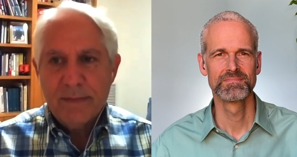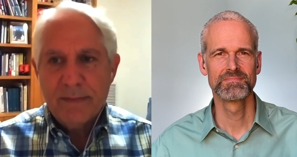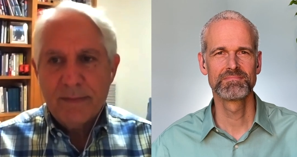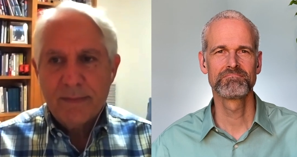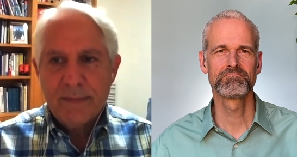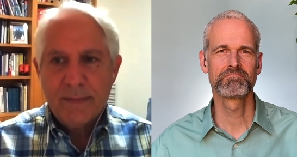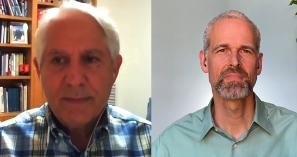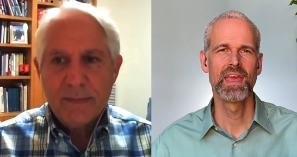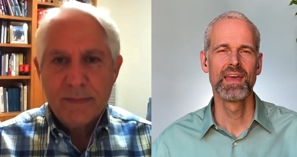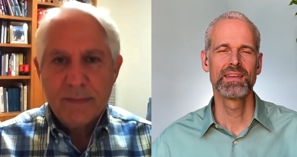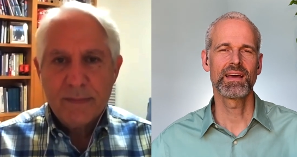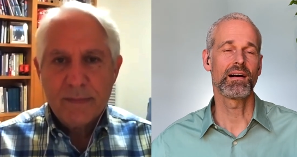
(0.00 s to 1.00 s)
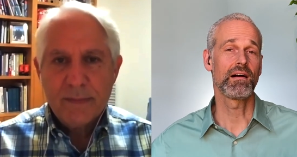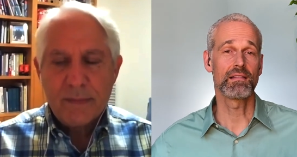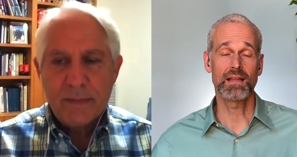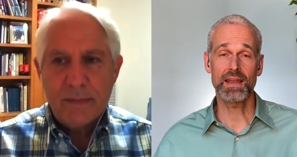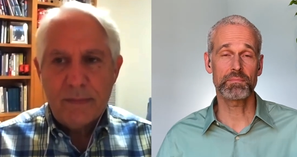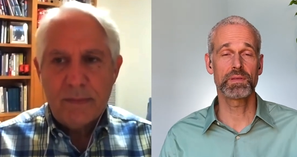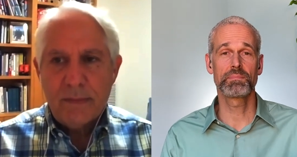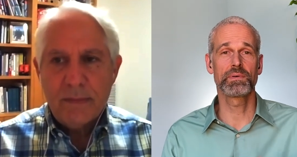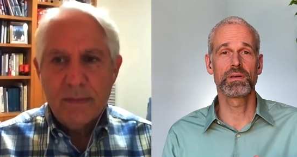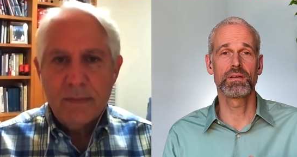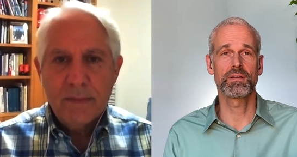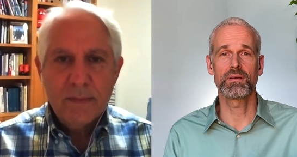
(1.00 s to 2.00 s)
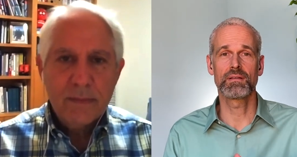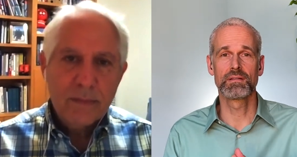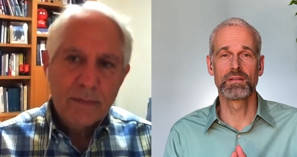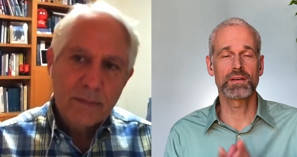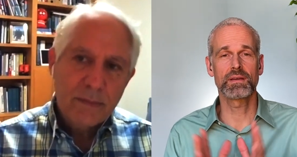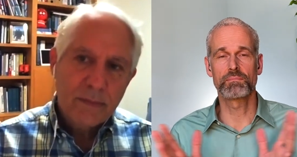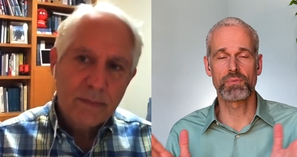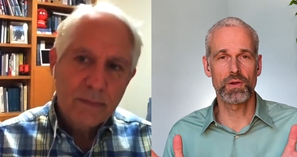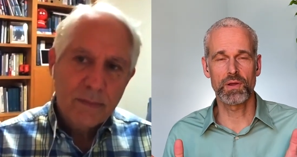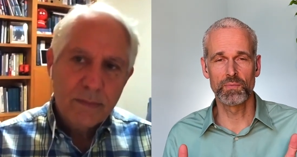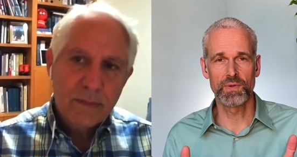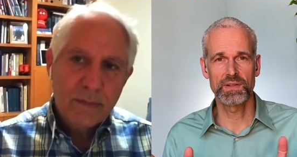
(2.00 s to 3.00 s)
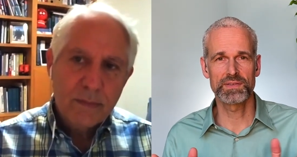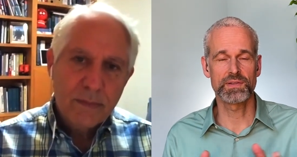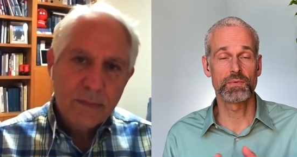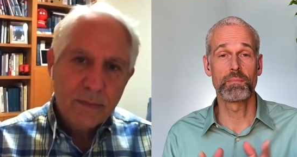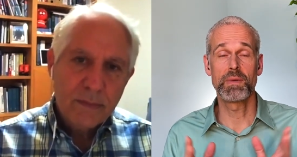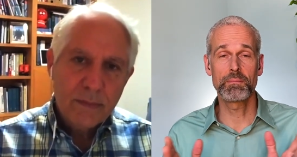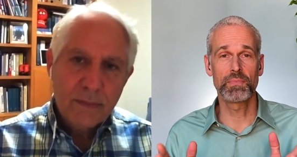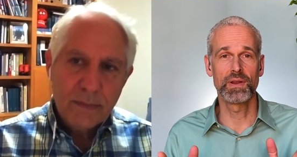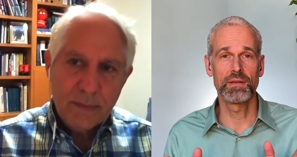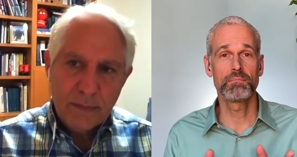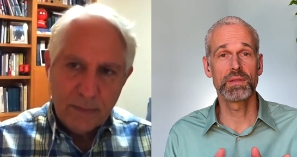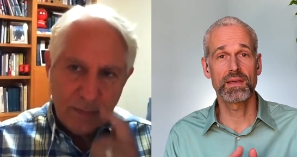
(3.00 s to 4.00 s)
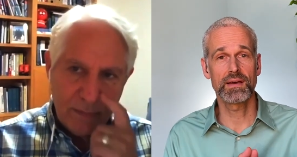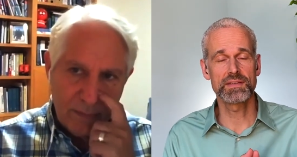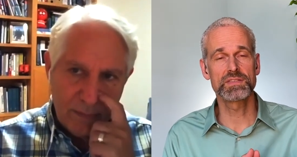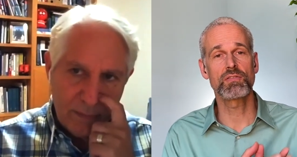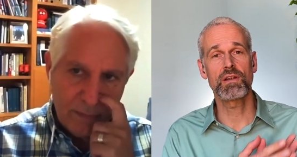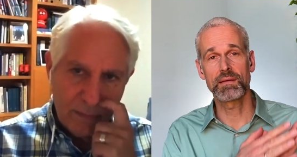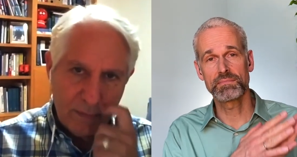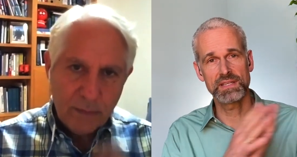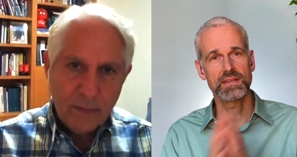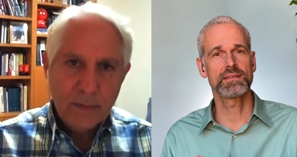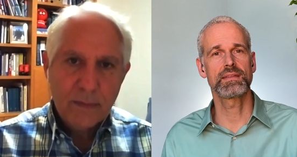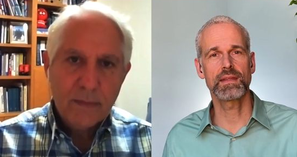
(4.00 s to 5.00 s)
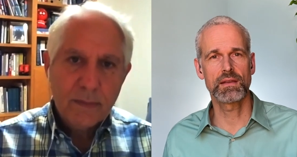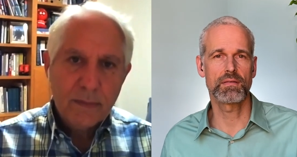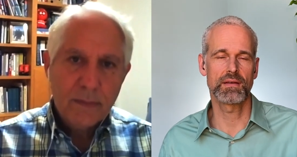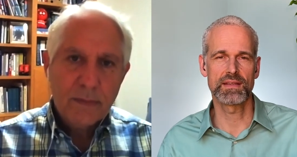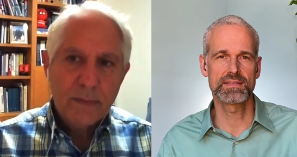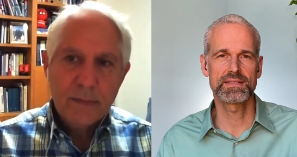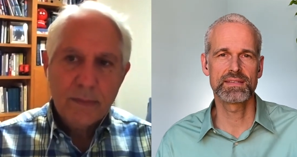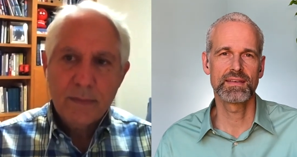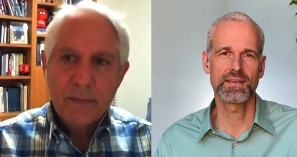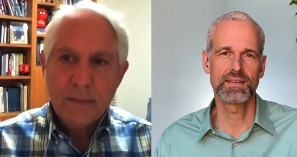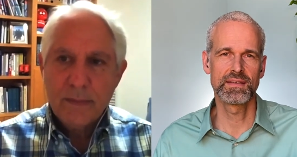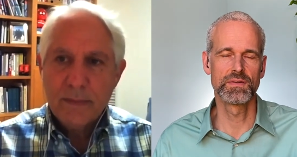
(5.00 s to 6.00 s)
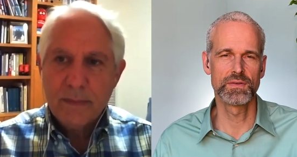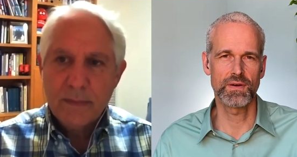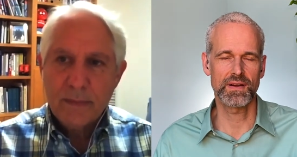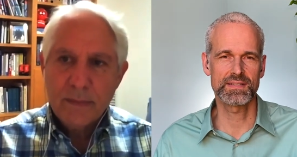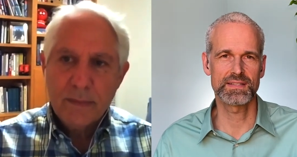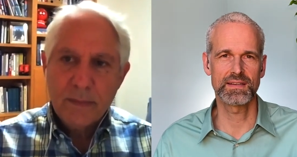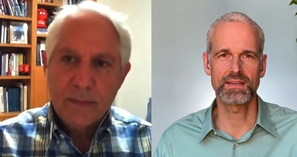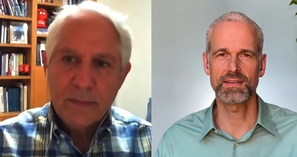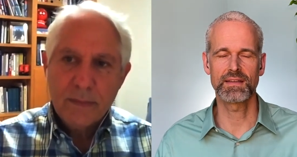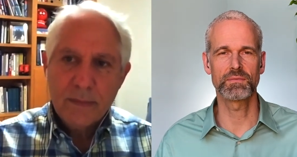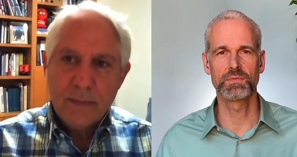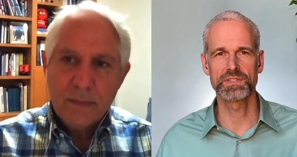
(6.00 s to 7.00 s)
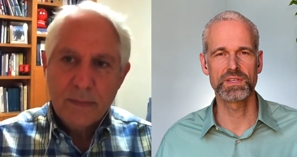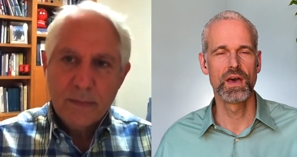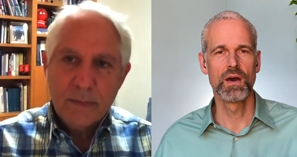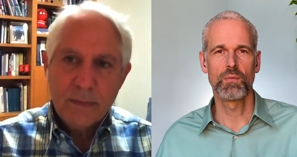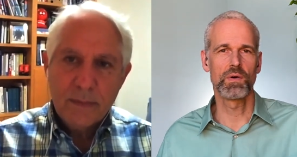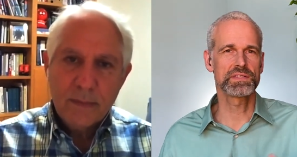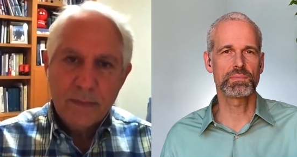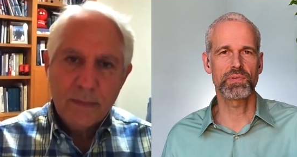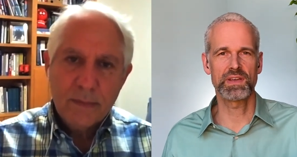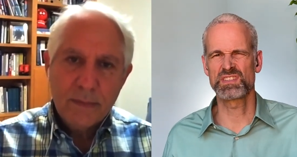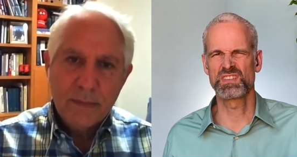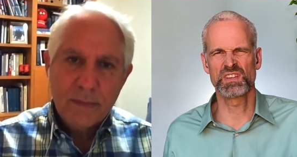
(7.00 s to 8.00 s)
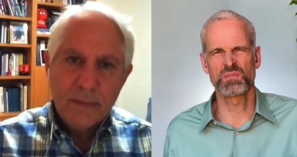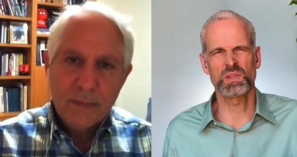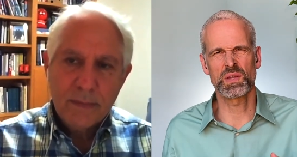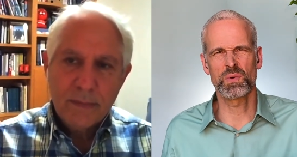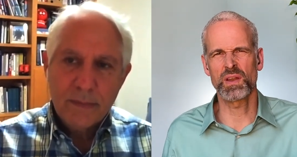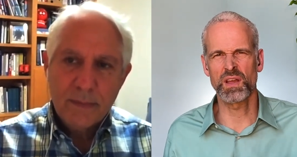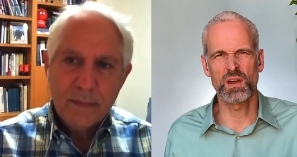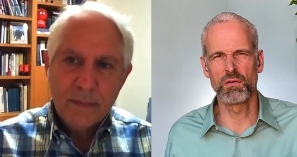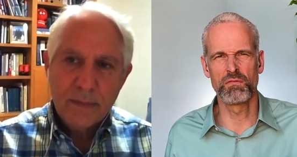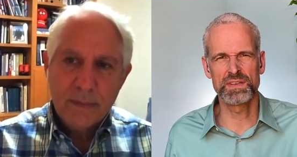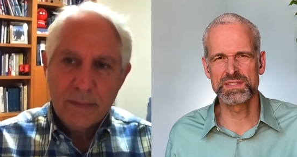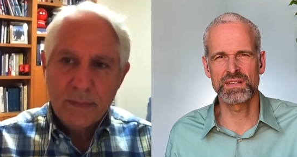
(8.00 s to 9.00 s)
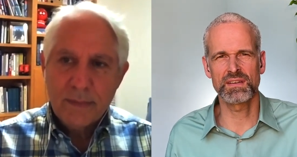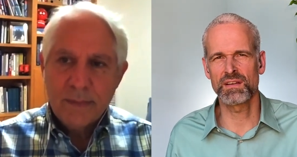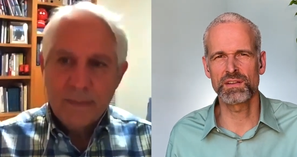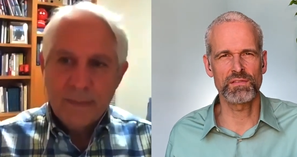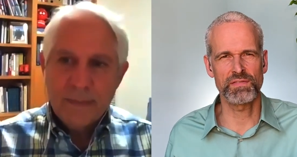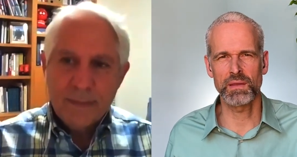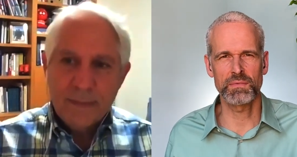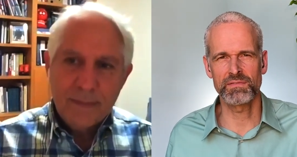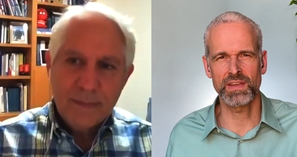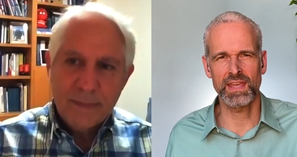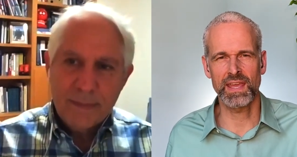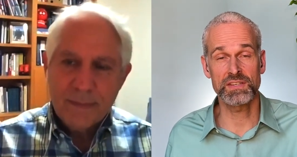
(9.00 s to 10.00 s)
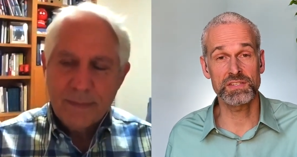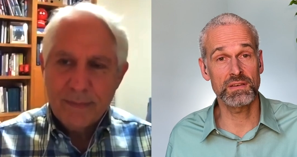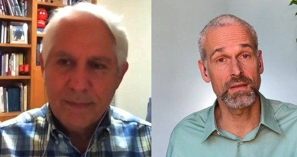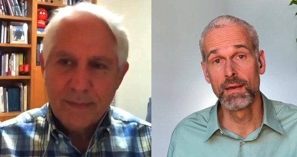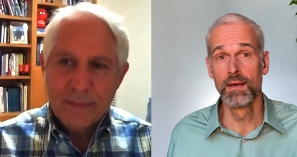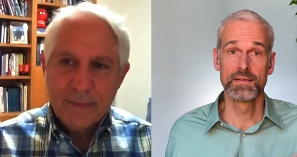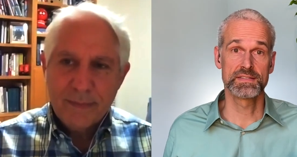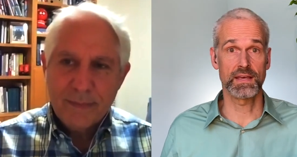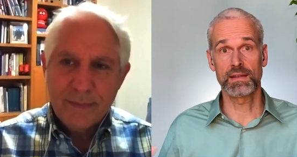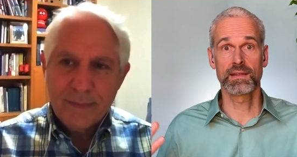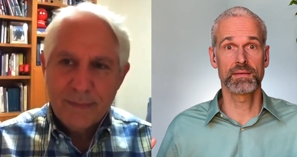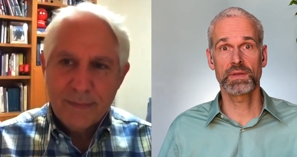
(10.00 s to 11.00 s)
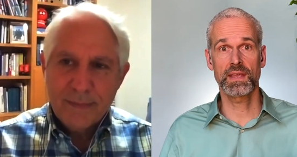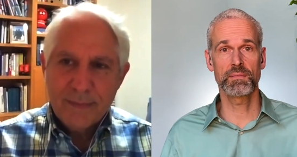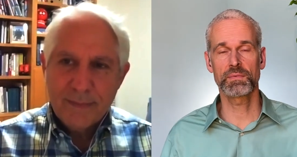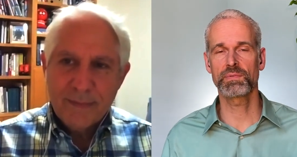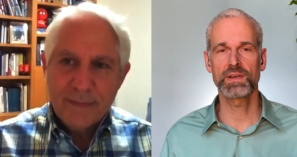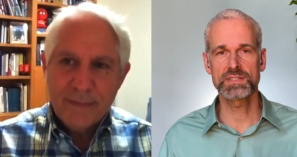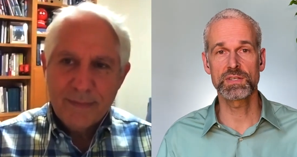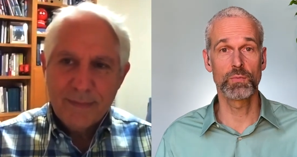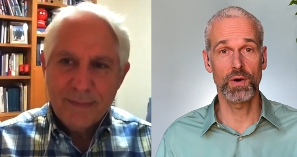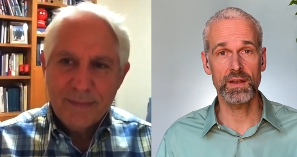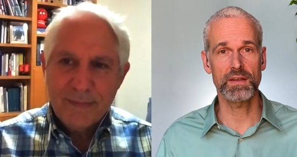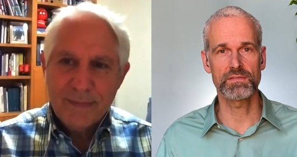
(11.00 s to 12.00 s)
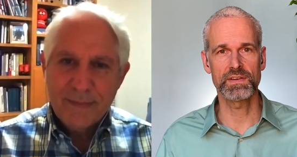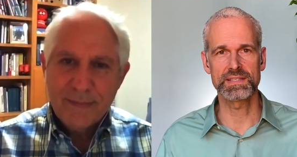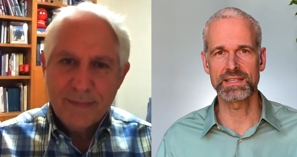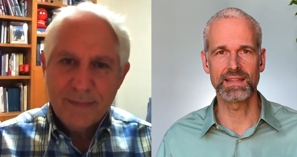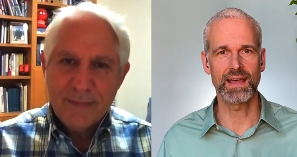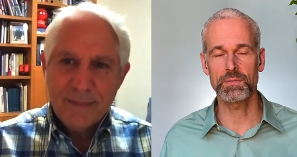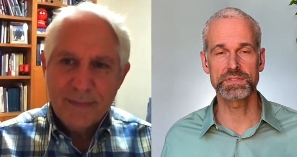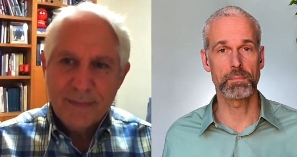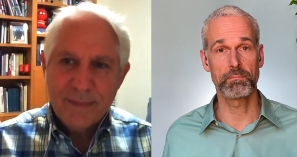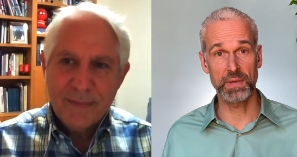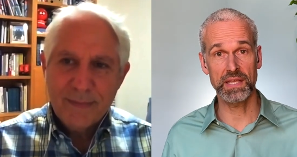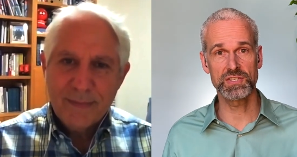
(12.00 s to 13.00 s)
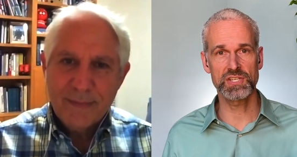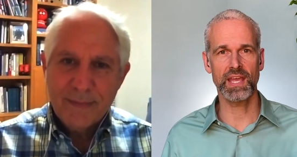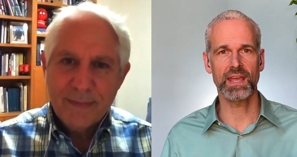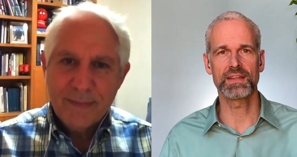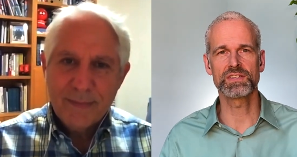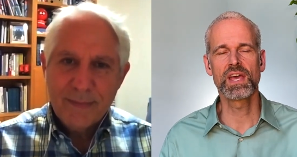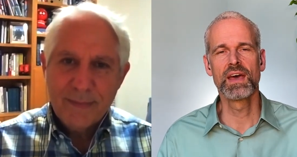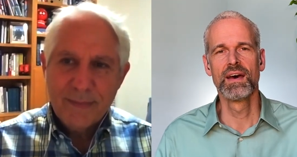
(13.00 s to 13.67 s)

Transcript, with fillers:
Speaker 1: Mm-hmm. Now, a lot of people look at broken windows and remember it because crime did decrease in New York City. It was once a place you didn't really want to go visit on your family vacation. Suddenly it became a place you wanted to visit. That was a big change.